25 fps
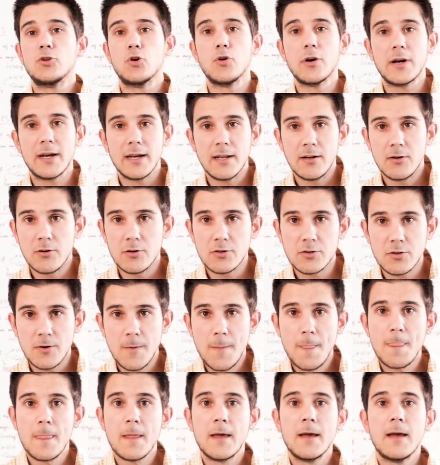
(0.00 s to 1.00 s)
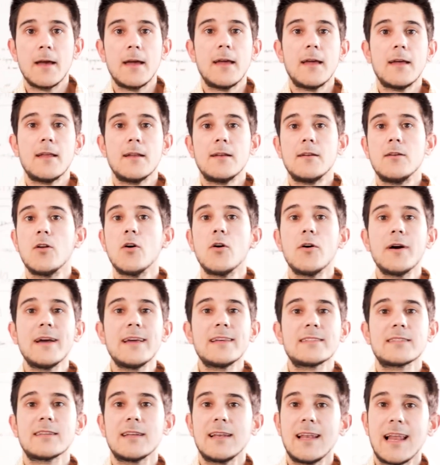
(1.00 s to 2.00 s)
It's not infectious
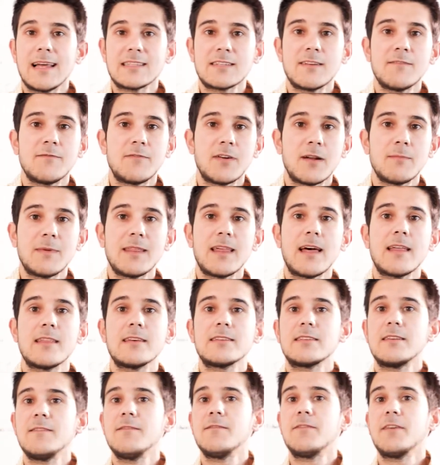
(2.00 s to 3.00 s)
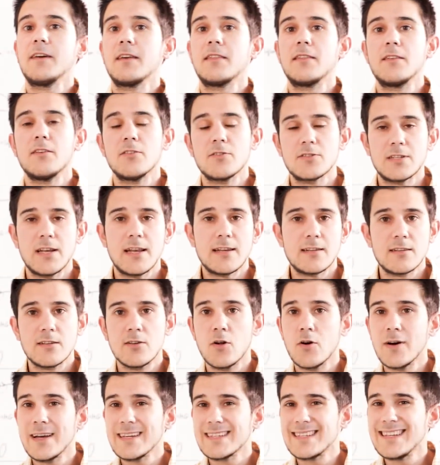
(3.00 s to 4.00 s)
diseases. It's not any other
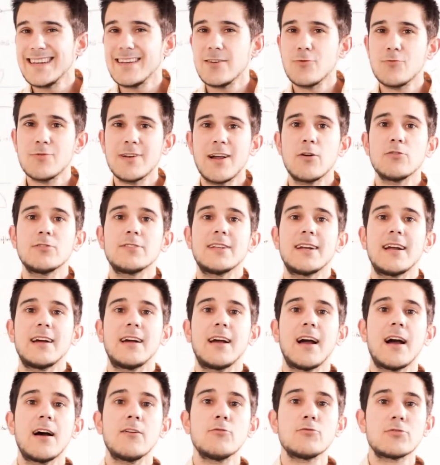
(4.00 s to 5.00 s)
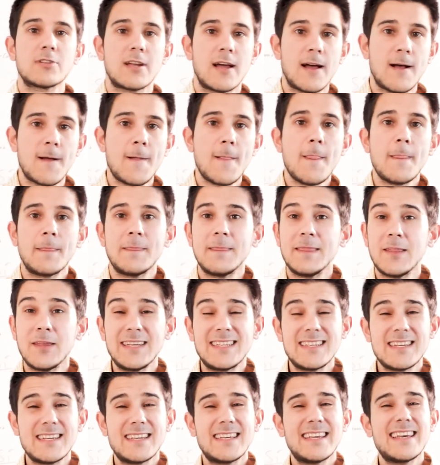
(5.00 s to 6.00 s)
cause, not even alcohol,
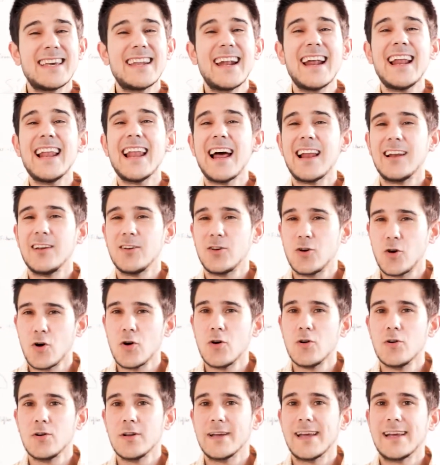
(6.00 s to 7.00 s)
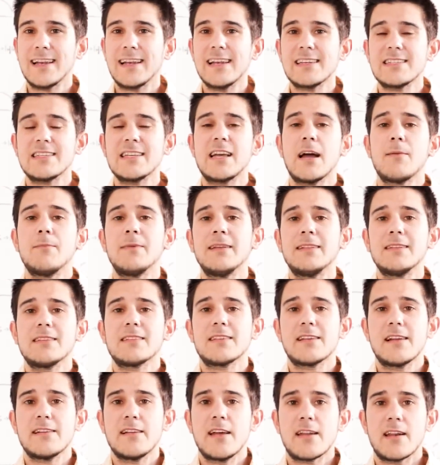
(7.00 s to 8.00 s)
which is classically associated
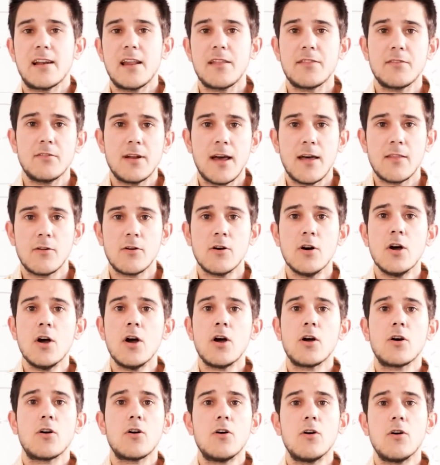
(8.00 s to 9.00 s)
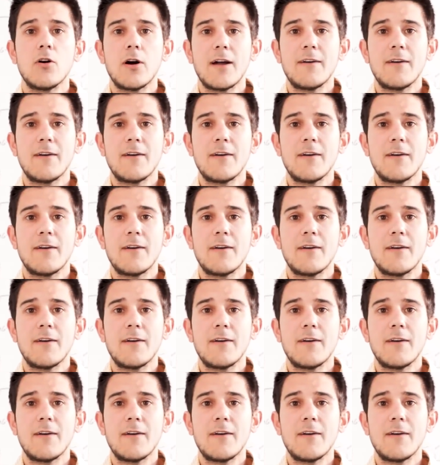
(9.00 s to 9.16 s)
with liver disease.